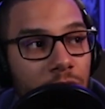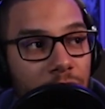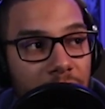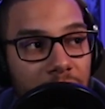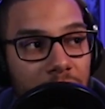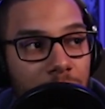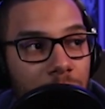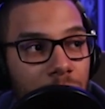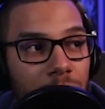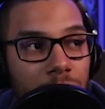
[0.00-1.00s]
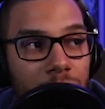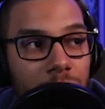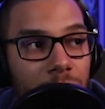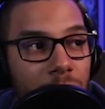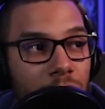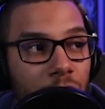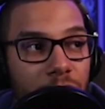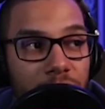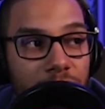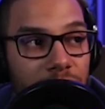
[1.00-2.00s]
But other than that,
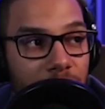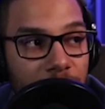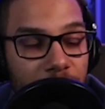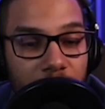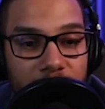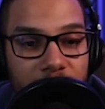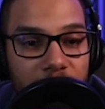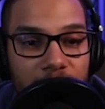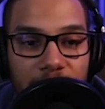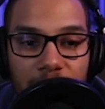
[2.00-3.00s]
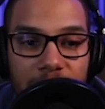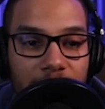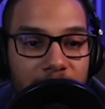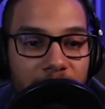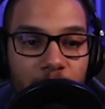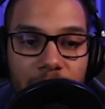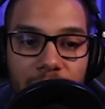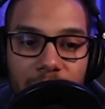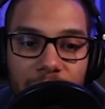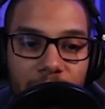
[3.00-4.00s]
you can join us here same time next
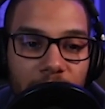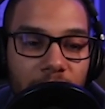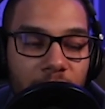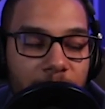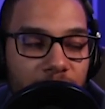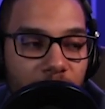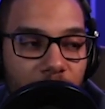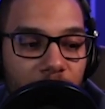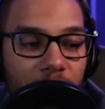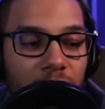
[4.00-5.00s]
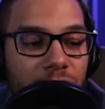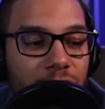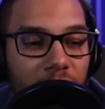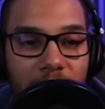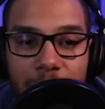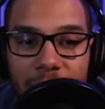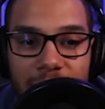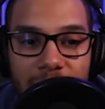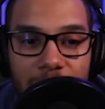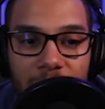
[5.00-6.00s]
week for another episode talking
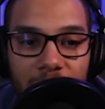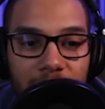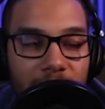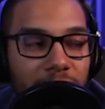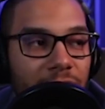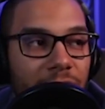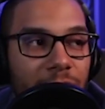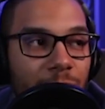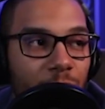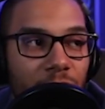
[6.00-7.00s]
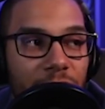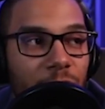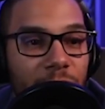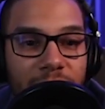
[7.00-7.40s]
about something. You'll have